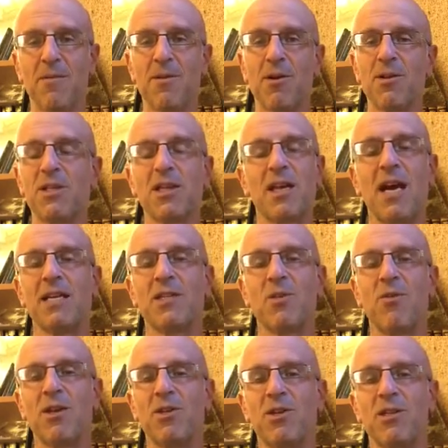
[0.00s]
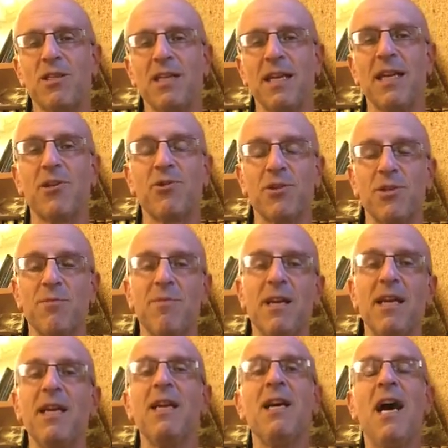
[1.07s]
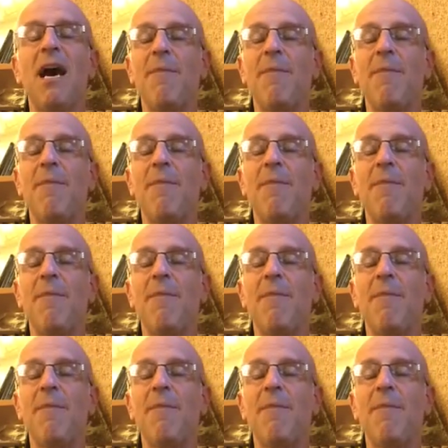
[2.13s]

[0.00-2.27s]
Those are the kinds of questions that interest me.